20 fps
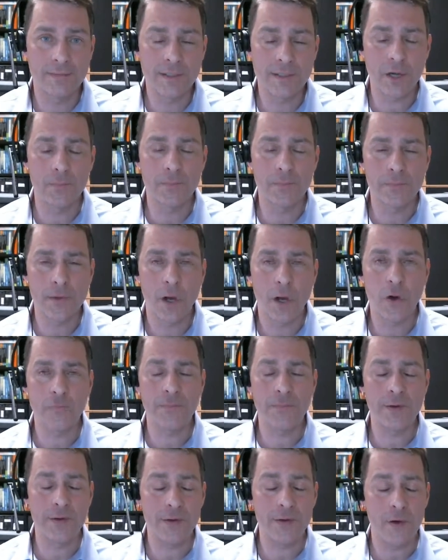So
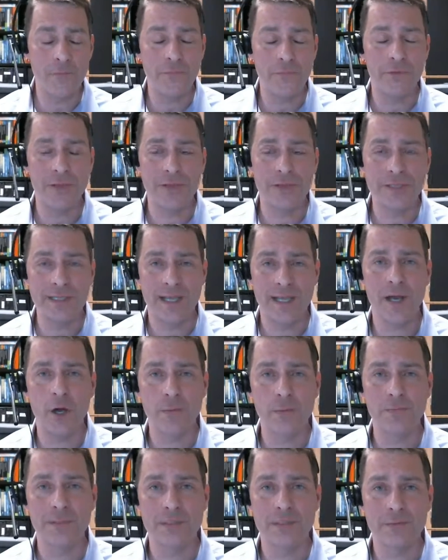hopefully this
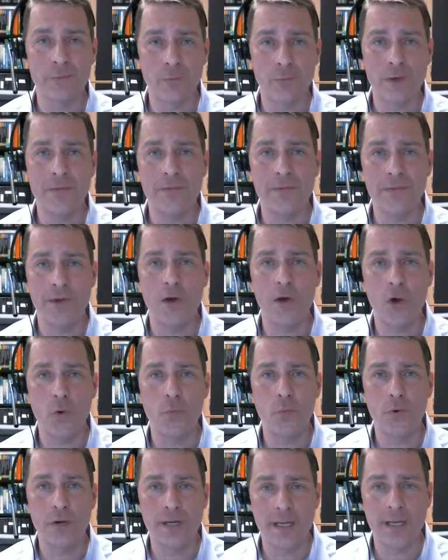helps with the
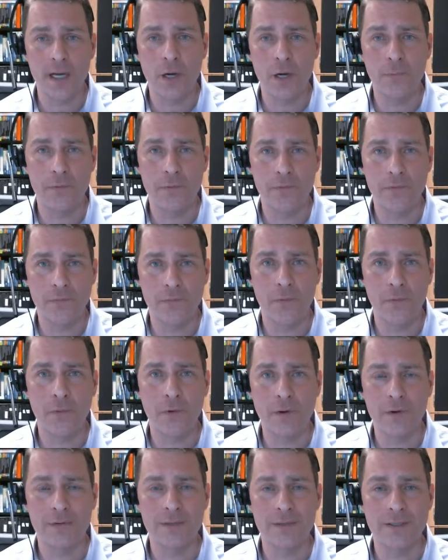homework help
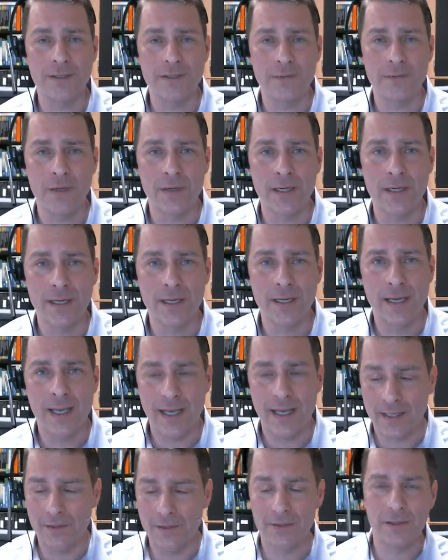for this week,
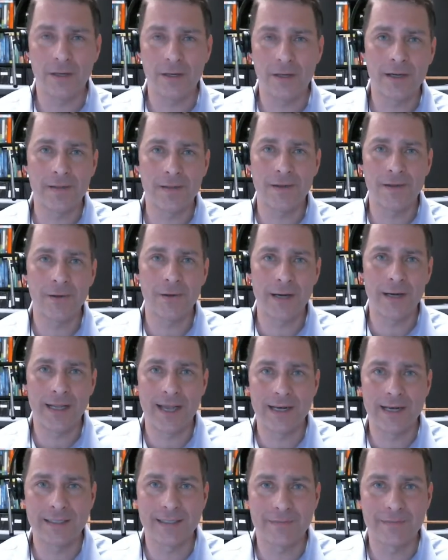and good luck on the learning
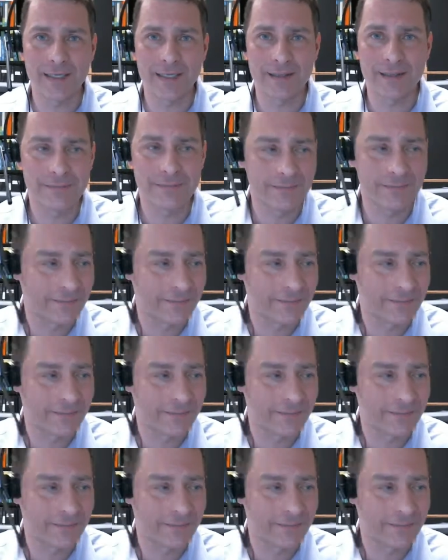activity.